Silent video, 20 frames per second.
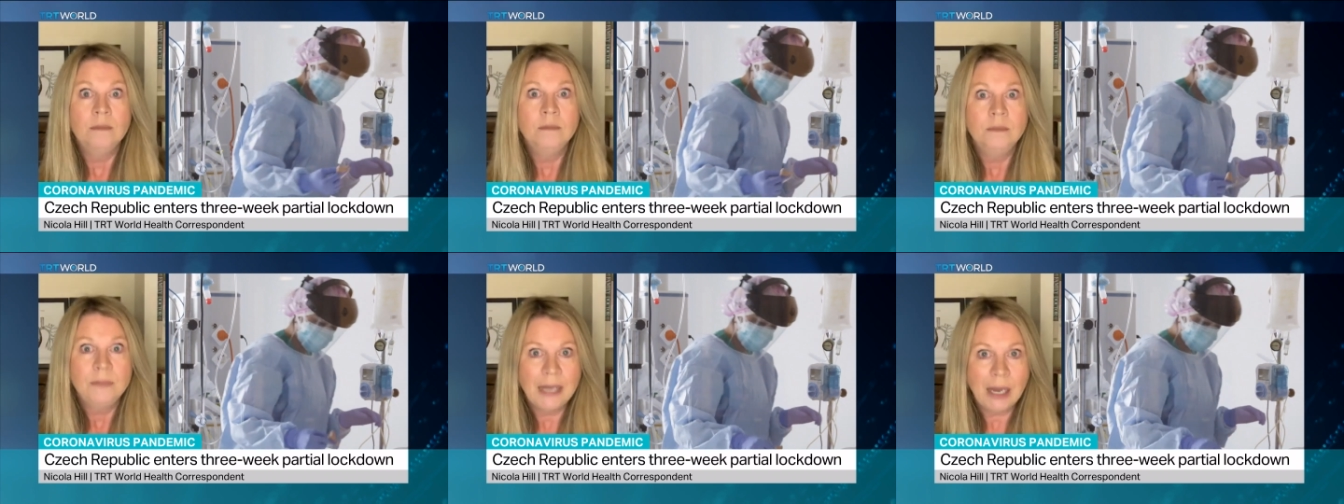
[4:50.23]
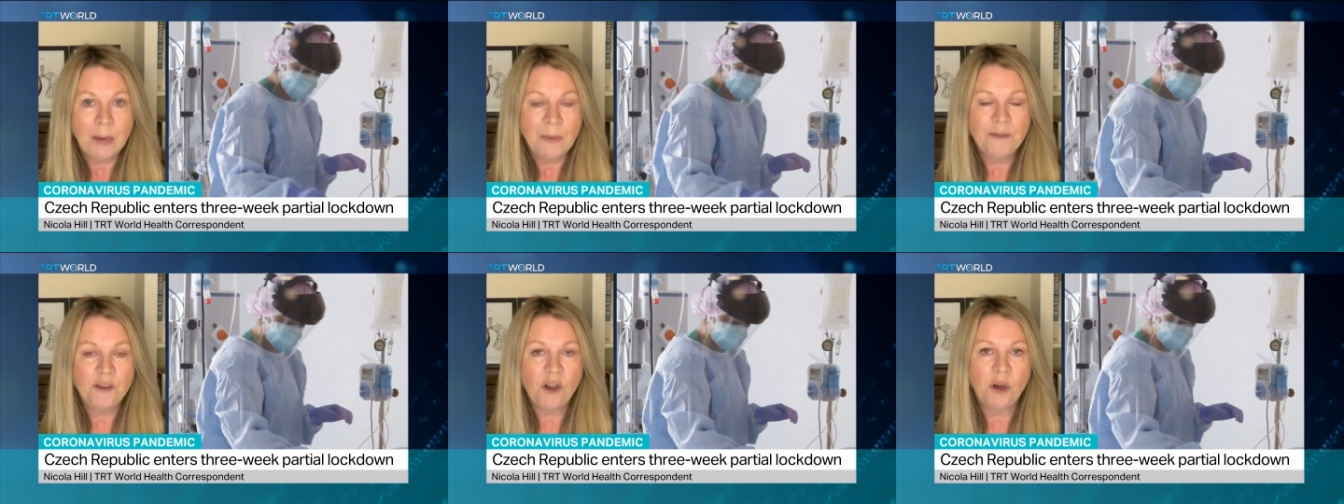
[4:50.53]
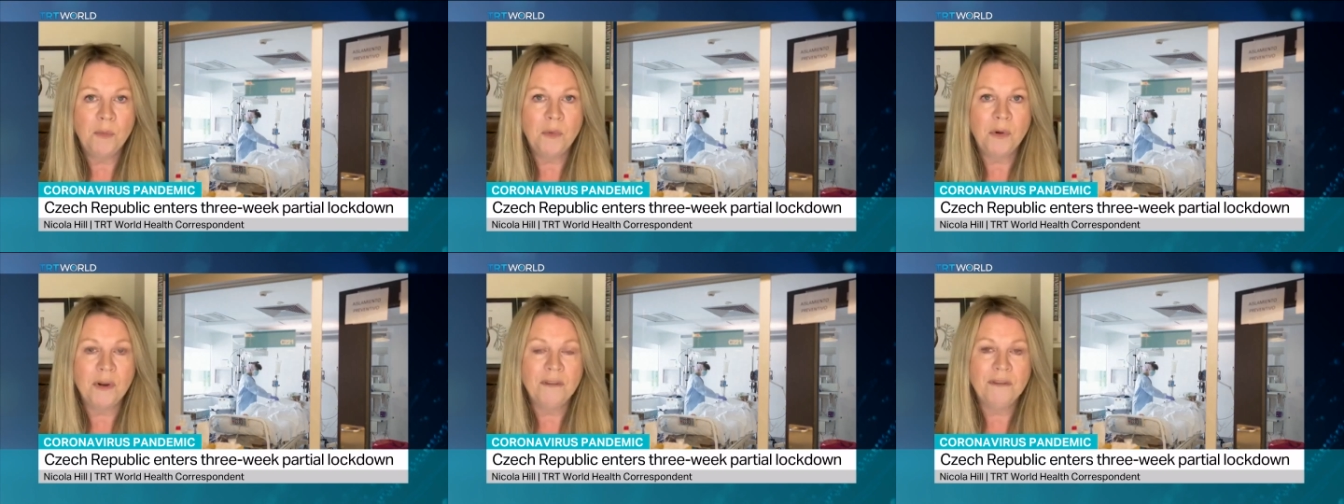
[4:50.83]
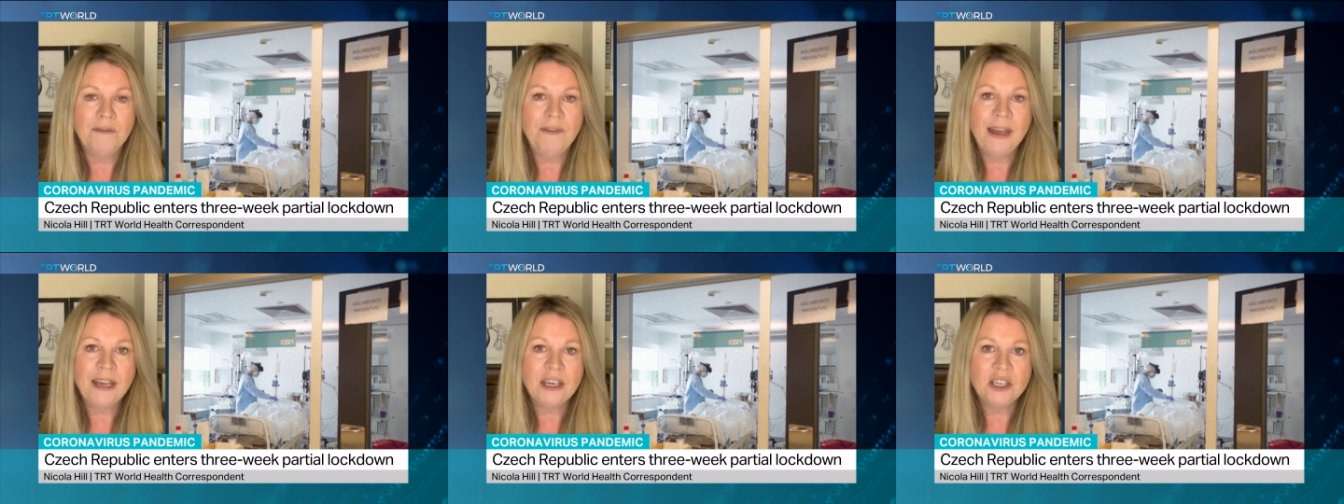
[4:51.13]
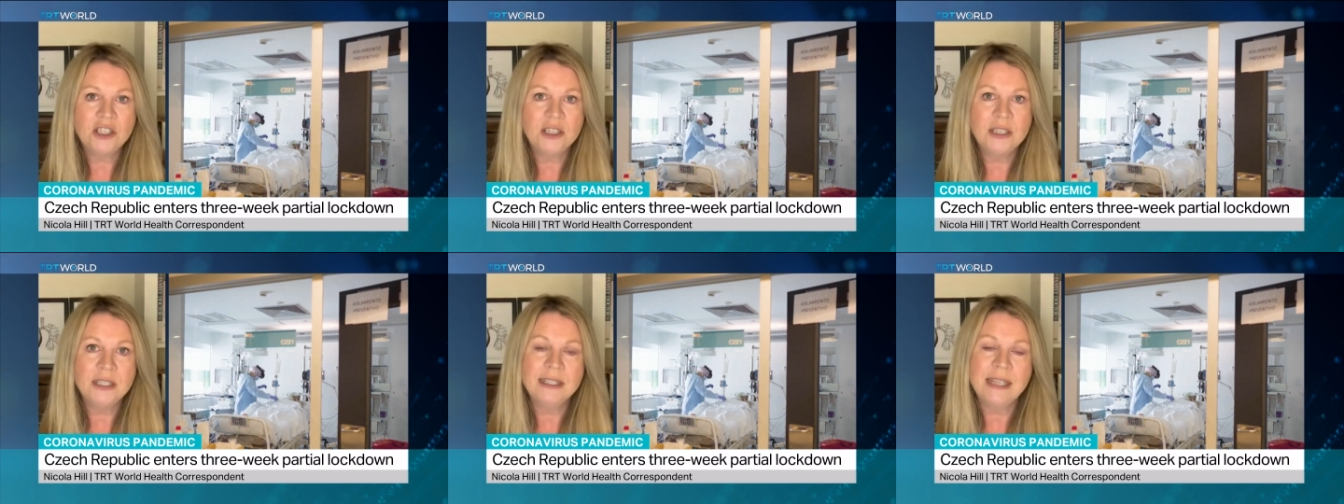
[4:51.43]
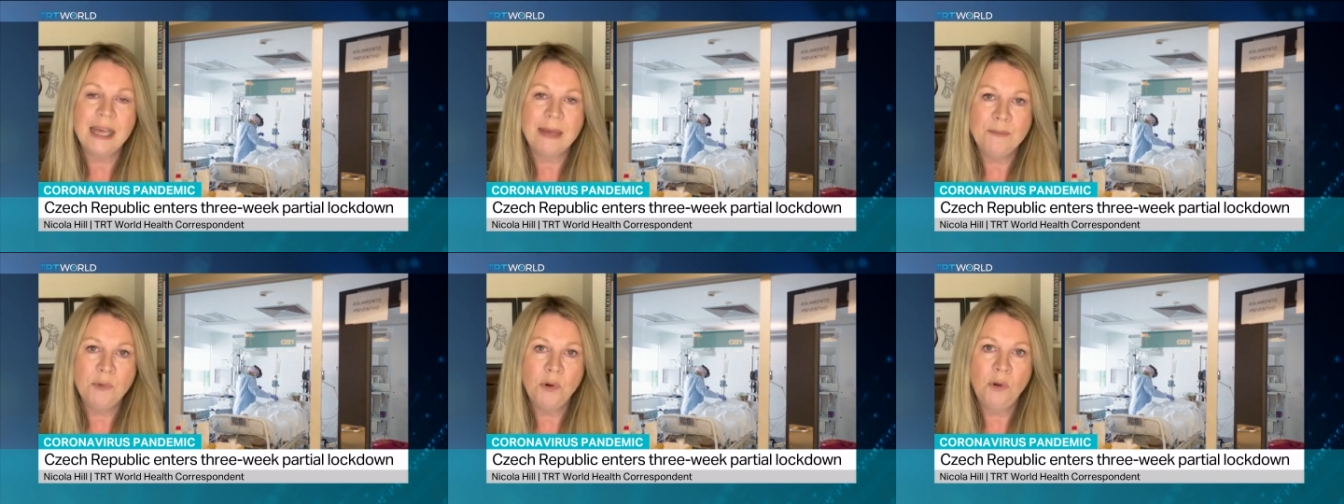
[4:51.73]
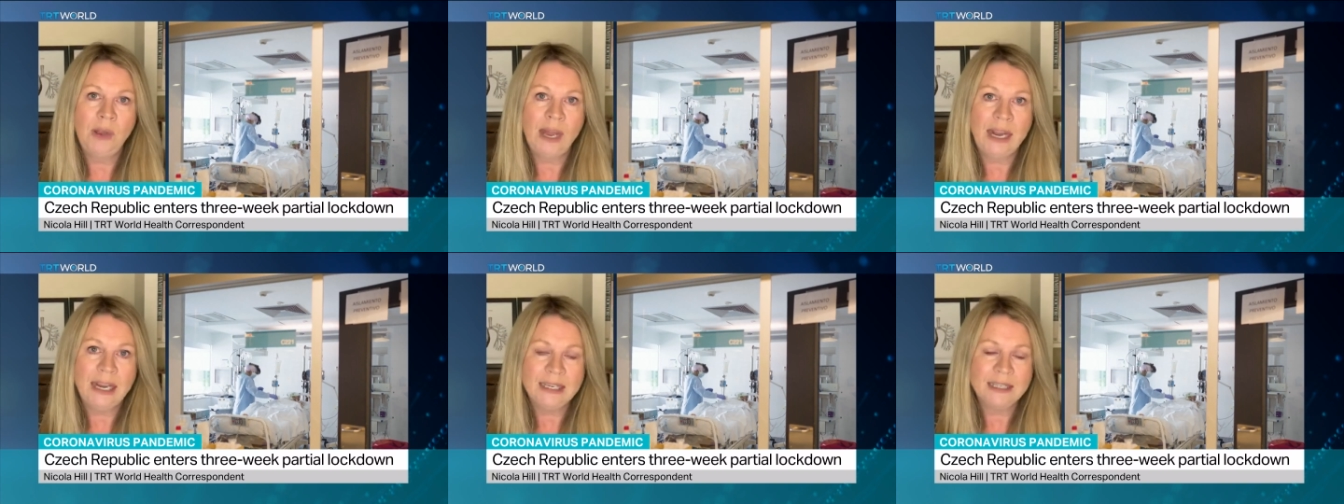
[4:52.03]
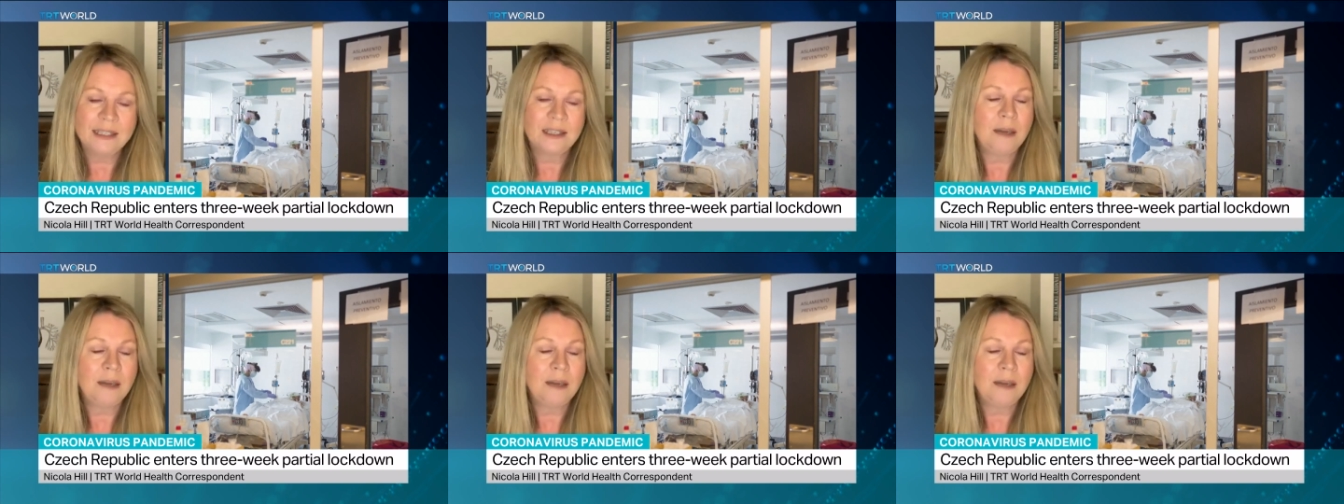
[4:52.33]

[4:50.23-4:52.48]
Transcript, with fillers: Now we've got more infections, they're more likely to